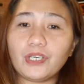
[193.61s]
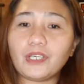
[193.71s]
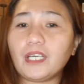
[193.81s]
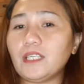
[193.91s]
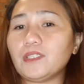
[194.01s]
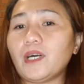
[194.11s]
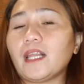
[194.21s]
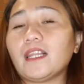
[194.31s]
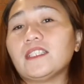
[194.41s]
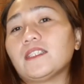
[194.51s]
Okay, so
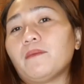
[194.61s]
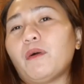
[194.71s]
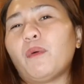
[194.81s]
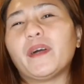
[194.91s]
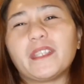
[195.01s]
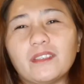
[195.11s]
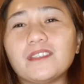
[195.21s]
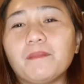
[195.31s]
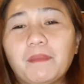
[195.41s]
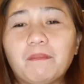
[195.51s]
at least about
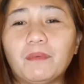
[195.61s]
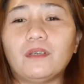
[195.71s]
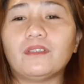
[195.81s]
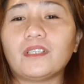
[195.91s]
1,000 people.